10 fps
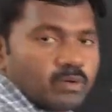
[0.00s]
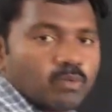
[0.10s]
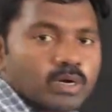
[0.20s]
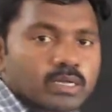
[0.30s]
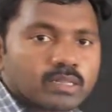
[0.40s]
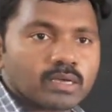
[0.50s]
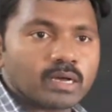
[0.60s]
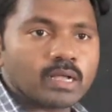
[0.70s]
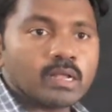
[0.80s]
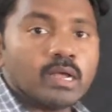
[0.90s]
What are the
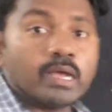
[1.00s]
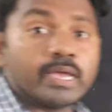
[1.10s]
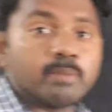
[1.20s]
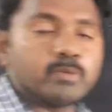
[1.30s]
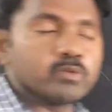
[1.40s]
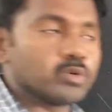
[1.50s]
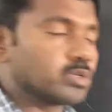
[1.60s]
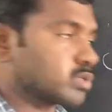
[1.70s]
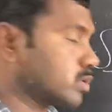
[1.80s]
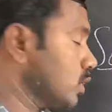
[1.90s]
herbivores?